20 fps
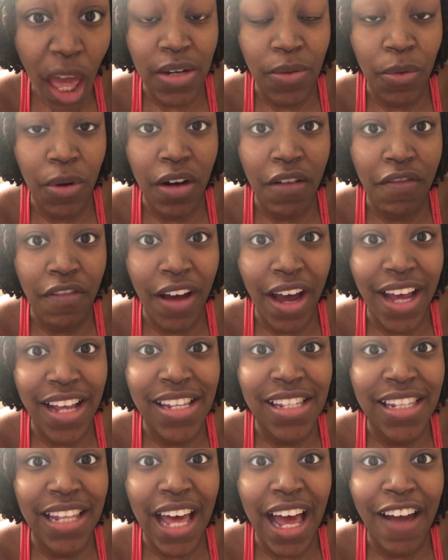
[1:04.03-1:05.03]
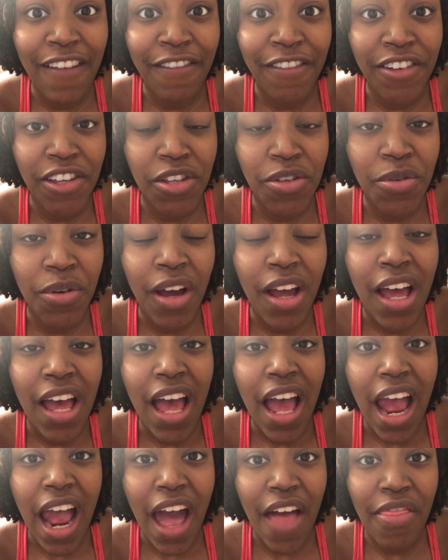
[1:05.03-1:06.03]
advice they have for you,
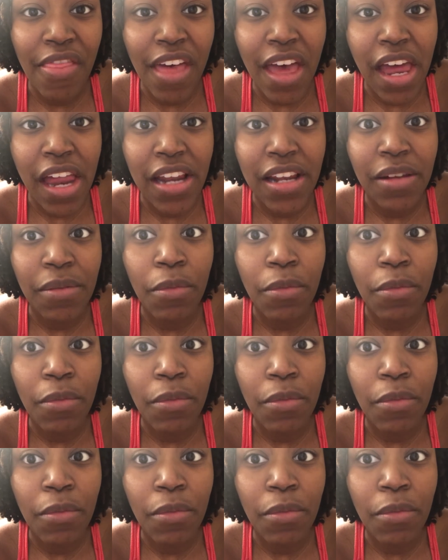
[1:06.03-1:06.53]
and then move